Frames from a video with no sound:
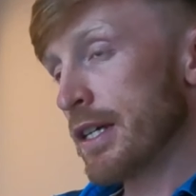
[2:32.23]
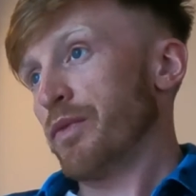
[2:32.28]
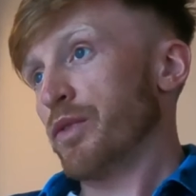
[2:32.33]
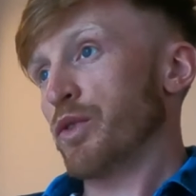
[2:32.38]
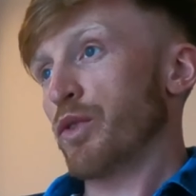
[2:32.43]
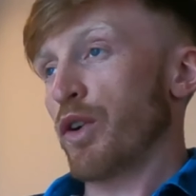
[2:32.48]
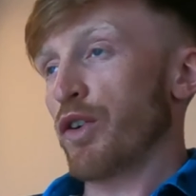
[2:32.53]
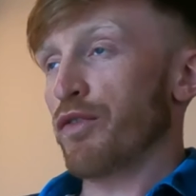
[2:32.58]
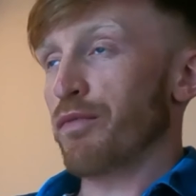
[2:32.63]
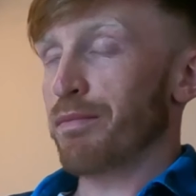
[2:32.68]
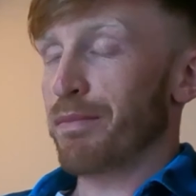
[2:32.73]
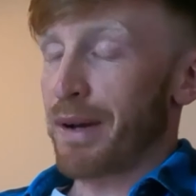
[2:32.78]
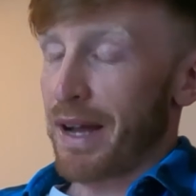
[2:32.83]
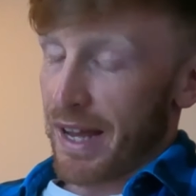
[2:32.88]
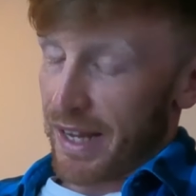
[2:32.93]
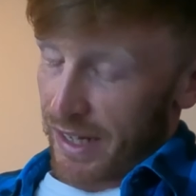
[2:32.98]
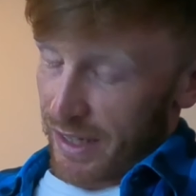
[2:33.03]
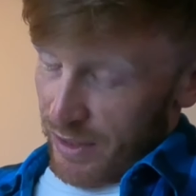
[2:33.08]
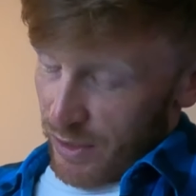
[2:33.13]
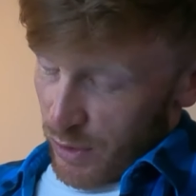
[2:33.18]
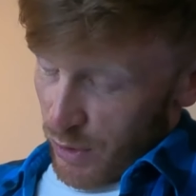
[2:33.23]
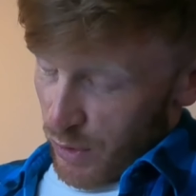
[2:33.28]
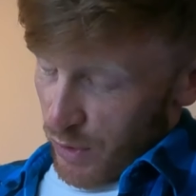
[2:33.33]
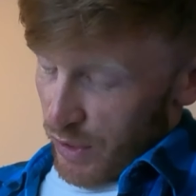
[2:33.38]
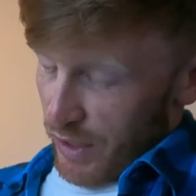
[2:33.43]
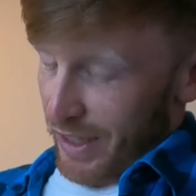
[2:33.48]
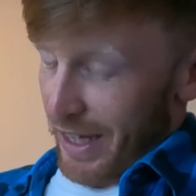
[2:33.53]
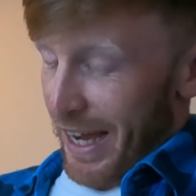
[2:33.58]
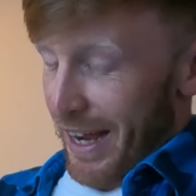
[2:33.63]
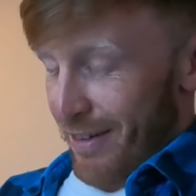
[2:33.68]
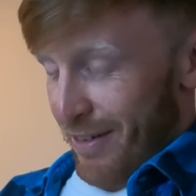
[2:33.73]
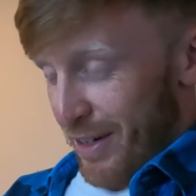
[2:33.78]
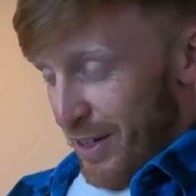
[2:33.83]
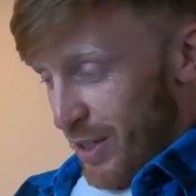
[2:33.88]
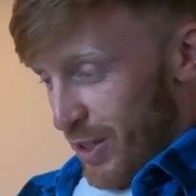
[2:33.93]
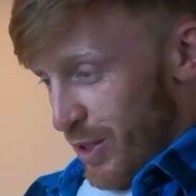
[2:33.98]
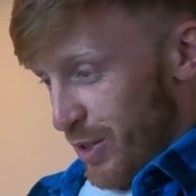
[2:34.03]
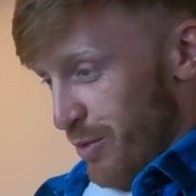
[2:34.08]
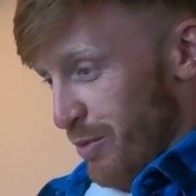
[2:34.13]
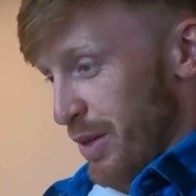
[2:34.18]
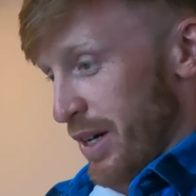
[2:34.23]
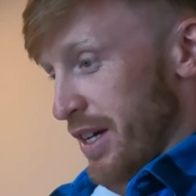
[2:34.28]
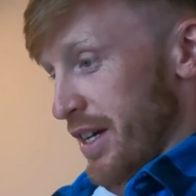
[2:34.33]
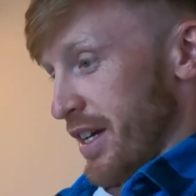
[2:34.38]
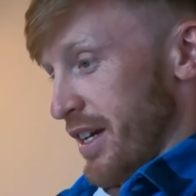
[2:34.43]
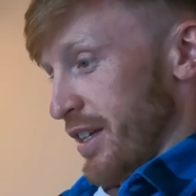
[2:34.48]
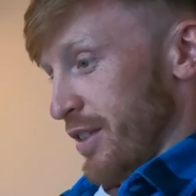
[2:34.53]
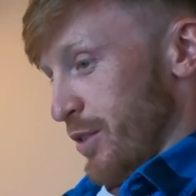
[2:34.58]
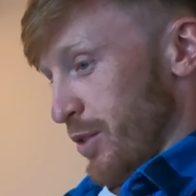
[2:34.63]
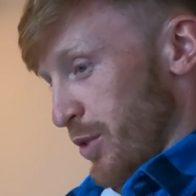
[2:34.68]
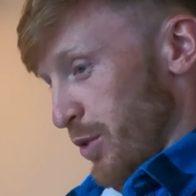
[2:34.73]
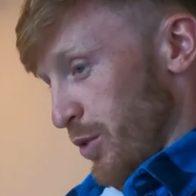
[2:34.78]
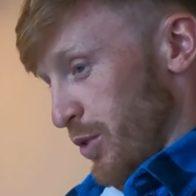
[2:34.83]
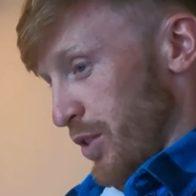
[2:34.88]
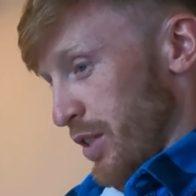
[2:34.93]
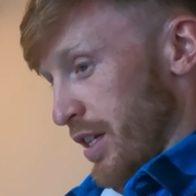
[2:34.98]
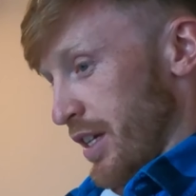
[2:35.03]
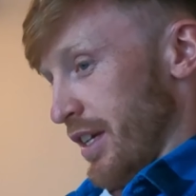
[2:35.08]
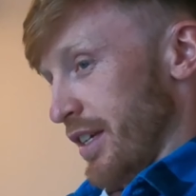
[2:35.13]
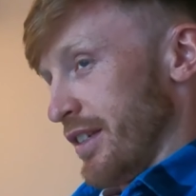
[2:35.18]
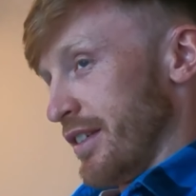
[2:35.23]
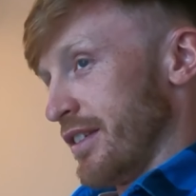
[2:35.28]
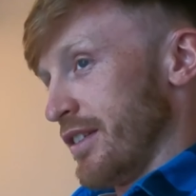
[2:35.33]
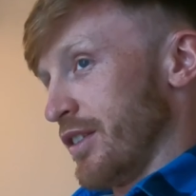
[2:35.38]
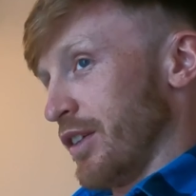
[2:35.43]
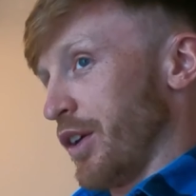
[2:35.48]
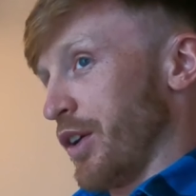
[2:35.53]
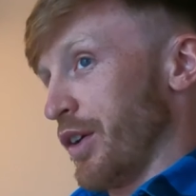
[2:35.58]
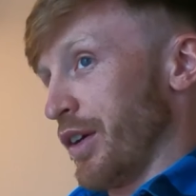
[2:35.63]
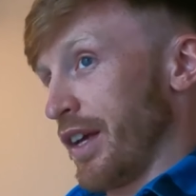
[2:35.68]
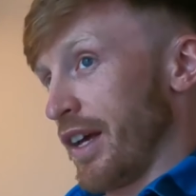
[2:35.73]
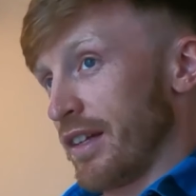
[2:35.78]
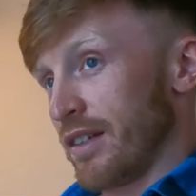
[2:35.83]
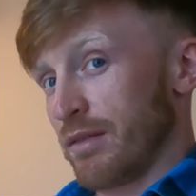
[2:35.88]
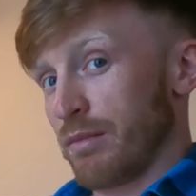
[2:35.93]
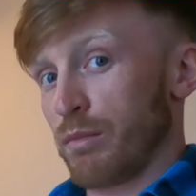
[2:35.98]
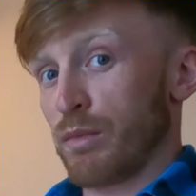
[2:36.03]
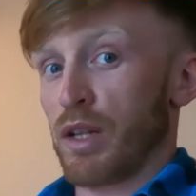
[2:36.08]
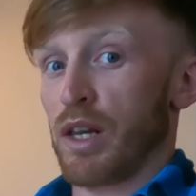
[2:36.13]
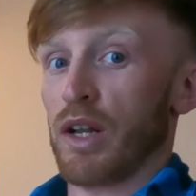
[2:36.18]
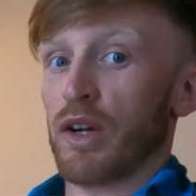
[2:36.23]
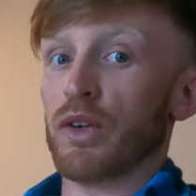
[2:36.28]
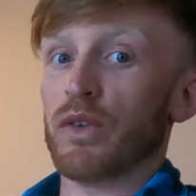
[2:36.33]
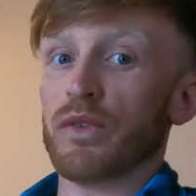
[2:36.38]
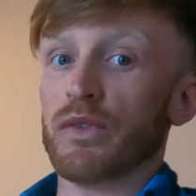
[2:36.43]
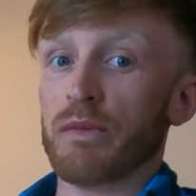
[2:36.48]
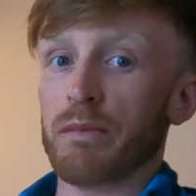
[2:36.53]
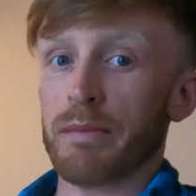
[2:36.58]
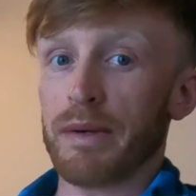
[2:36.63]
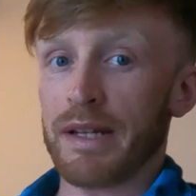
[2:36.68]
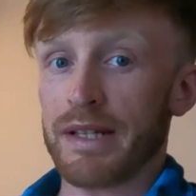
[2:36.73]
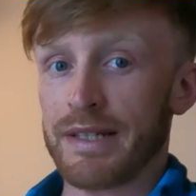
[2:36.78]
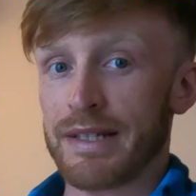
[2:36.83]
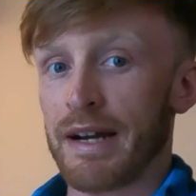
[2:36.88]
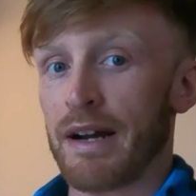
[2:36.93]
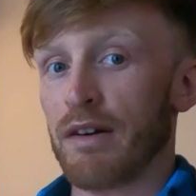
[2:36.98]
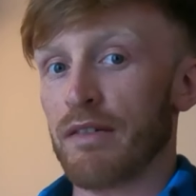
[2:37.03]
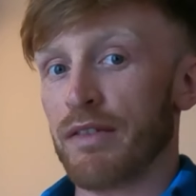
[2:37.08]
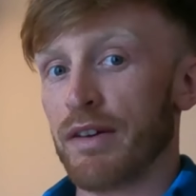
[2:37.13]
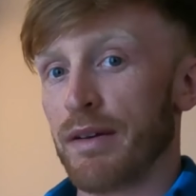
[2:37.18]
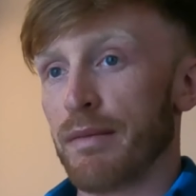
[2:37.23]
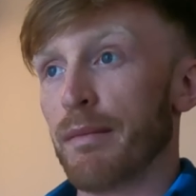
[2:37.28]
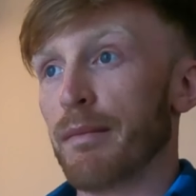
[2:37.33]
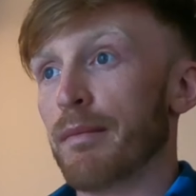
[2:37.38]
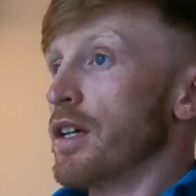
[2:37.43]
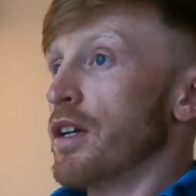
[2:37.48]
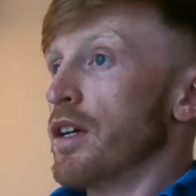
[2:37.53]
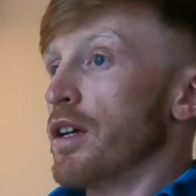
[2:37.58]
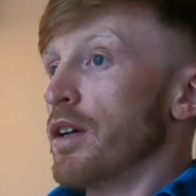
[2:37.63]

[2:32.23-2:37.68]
Drove back to the garage where Zeus is to go and get some clothes and bits out of him.